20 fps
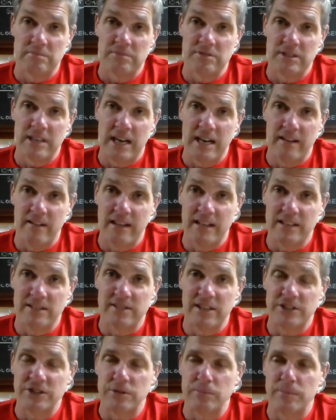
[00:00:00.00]
It's kind of like a
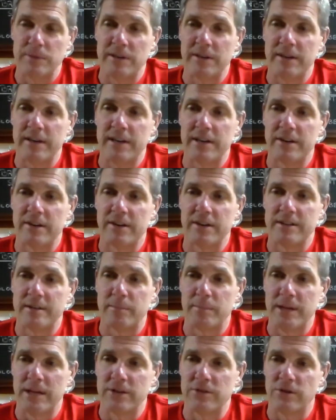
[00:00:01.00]
session beer here at the
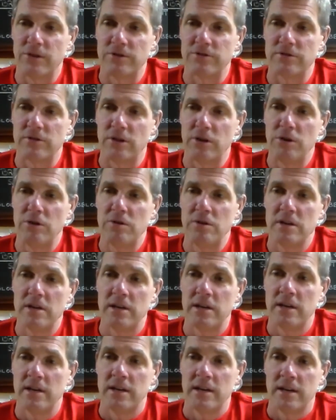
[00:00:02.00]
Black Dog Saloon,
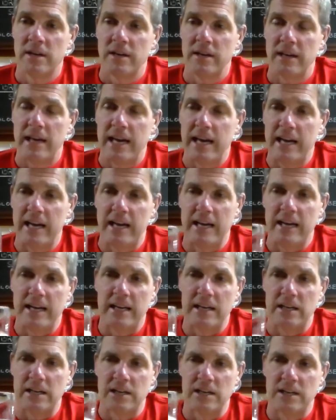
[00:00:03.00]

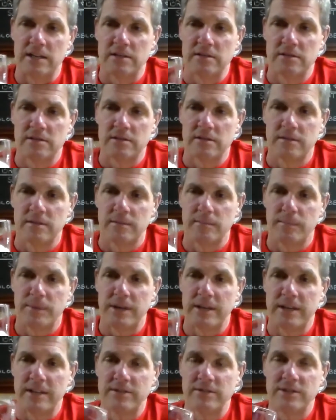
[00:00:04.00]
and
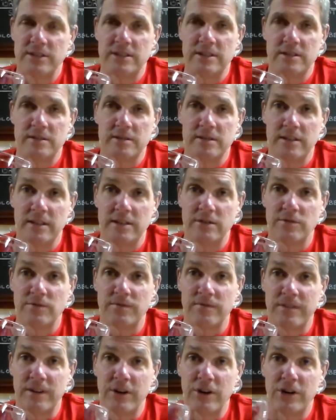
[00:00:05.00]
but it's
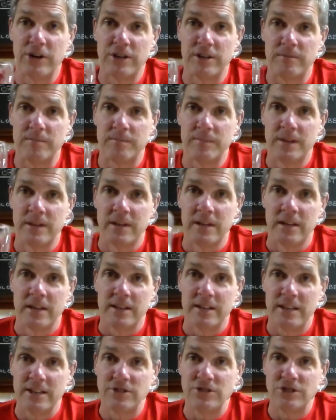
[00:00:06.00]
very good.
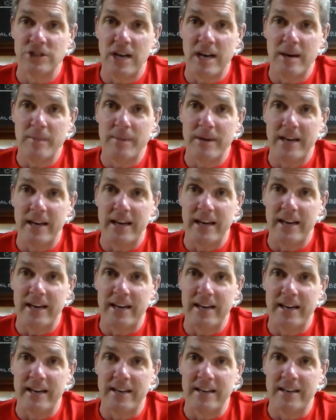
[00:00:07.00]
Nice job,
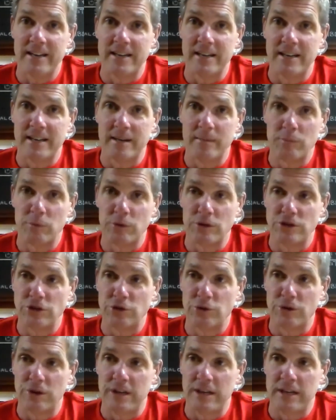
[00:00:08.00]
and I'm going to
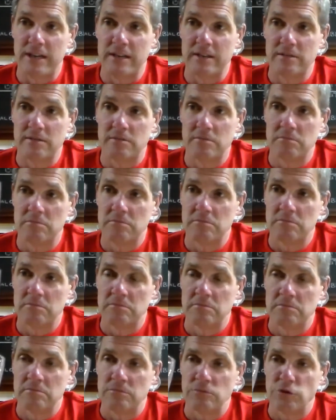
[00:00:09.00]
enjoy
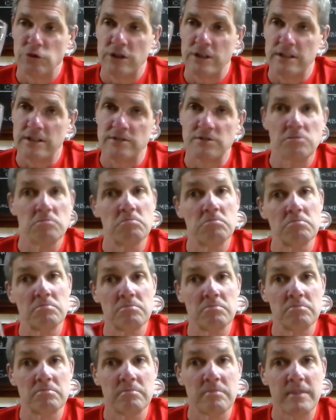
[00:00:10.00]
drinking this.
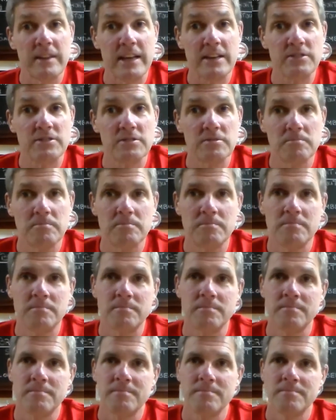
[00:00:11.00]
Thanks.
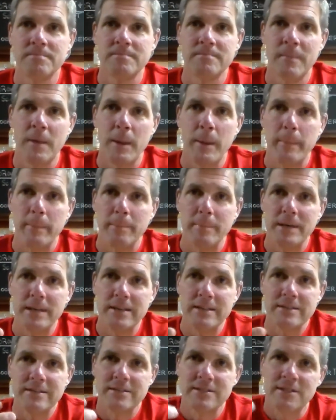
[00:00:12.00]

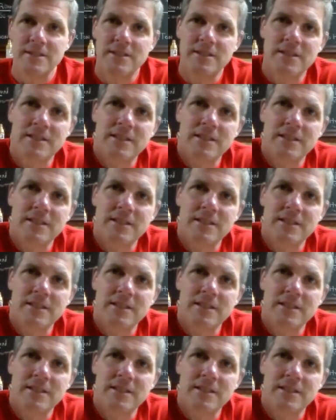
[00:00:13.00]
Peace.